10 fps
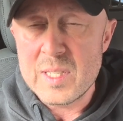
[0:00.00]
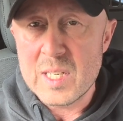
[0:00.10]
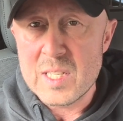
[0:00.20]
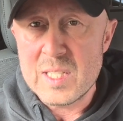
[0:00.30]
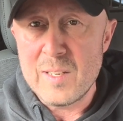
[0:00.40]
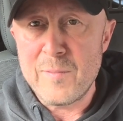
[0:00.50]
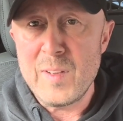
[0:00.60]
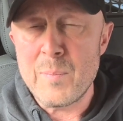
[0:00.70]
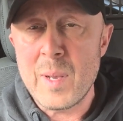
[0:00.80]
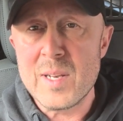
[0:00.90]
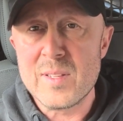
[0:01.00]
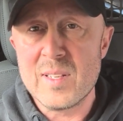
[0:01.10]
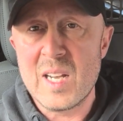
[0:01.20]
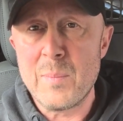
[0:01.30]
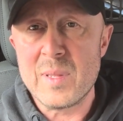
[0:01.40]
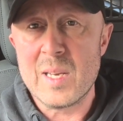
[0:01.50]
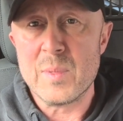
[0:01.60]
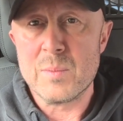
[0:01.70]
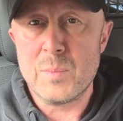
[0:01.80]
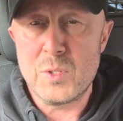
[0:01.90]
DHT feed back to the
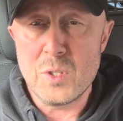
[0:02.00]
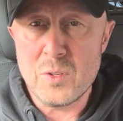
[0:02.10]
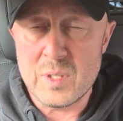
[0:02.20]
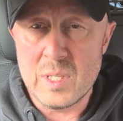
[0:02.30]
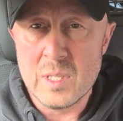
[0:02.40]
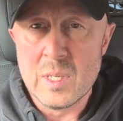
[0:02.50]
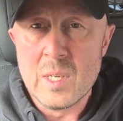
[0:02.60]
hypothalamus and pituitary